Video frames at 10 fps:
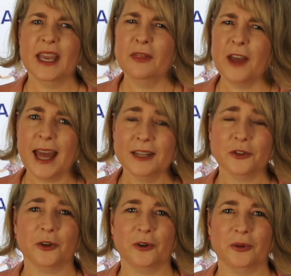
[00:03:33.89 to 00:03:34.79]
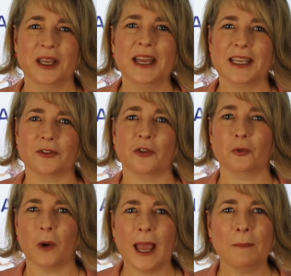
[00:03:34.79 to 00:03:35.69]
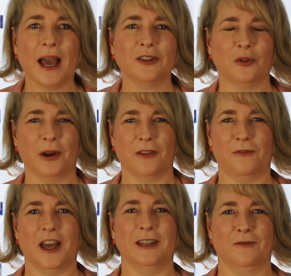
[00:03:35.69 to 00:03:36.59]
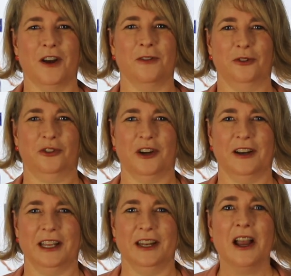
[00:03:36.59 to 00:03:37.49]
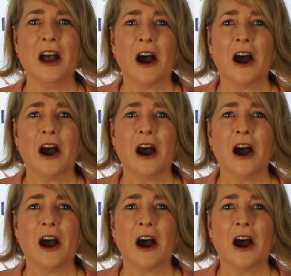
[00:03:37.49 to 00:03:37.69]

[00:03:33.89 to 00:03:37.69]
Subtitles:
And that in turn gets us right back to where the Founding Fathers started.